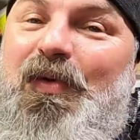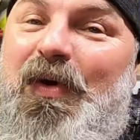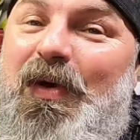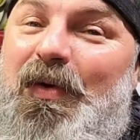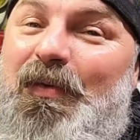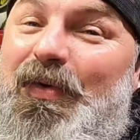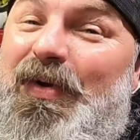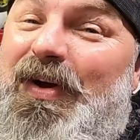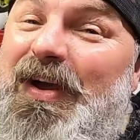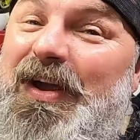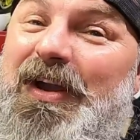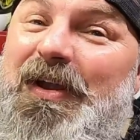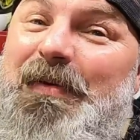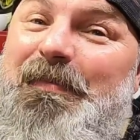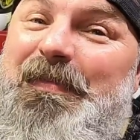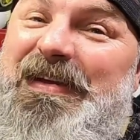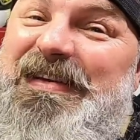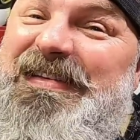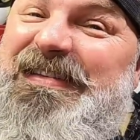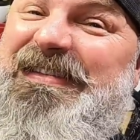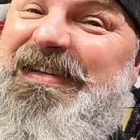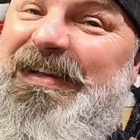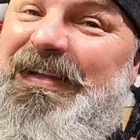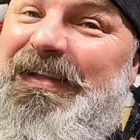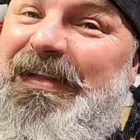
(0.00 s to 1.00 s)
where we're going to be
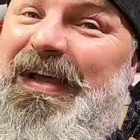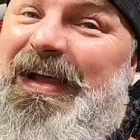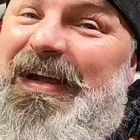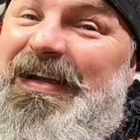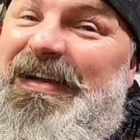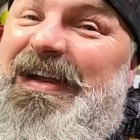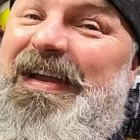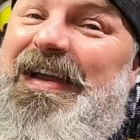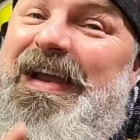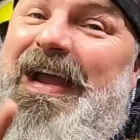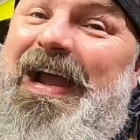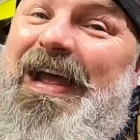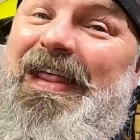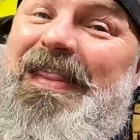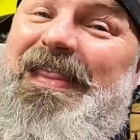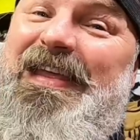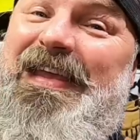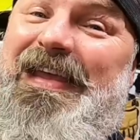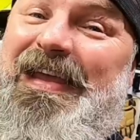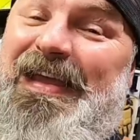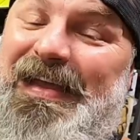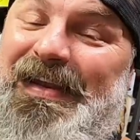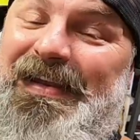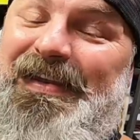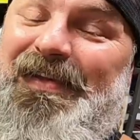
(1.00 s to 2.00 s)
selecting at
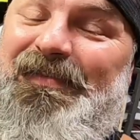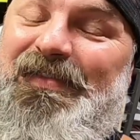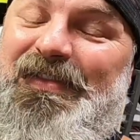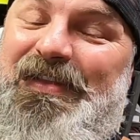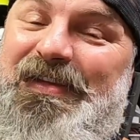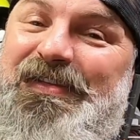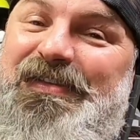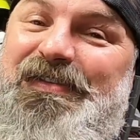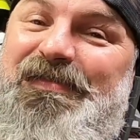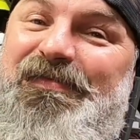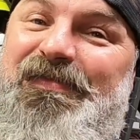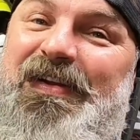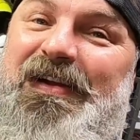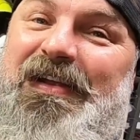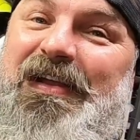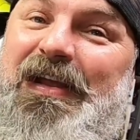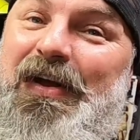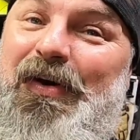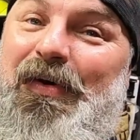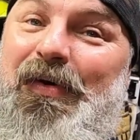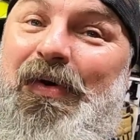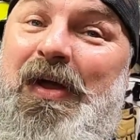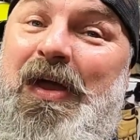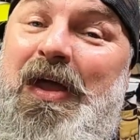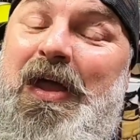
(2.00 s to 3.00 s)
the end of this
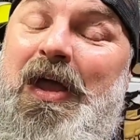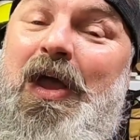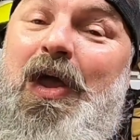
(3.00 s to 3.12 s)
video